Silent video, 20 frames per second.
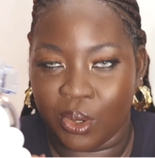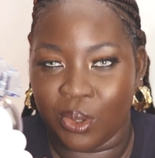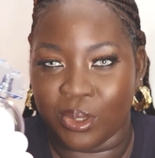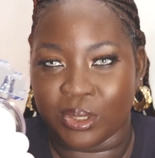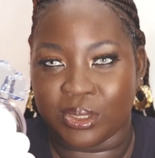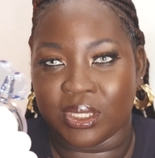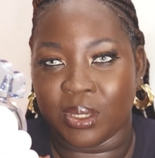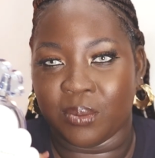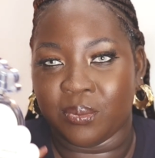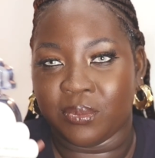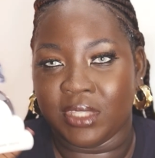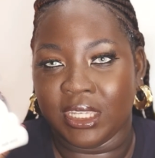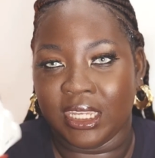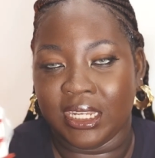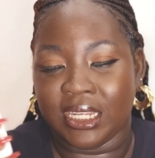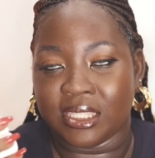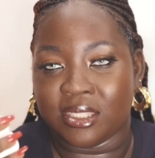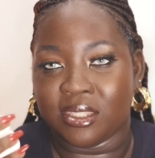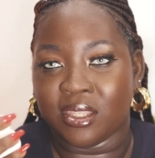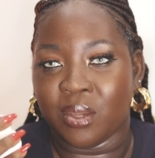or
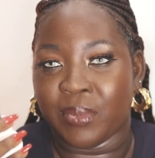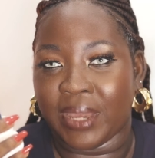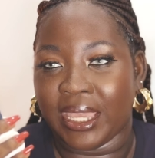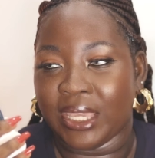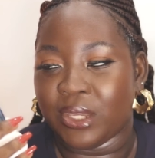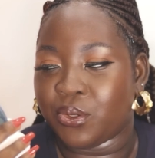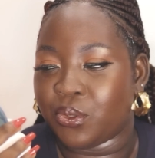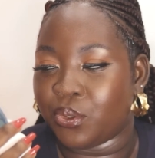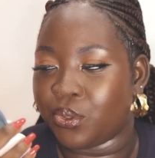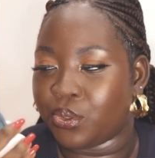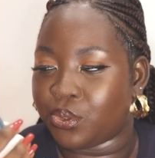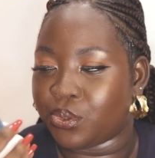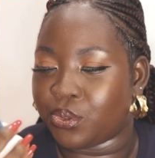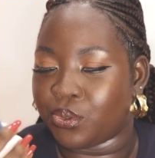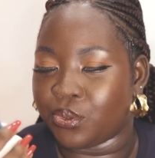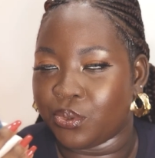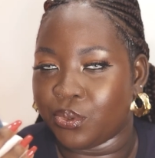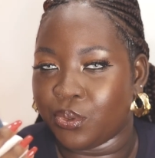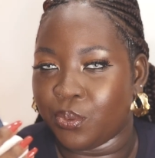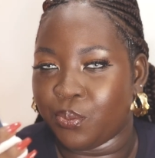something, it's not my
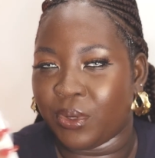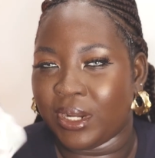go-to.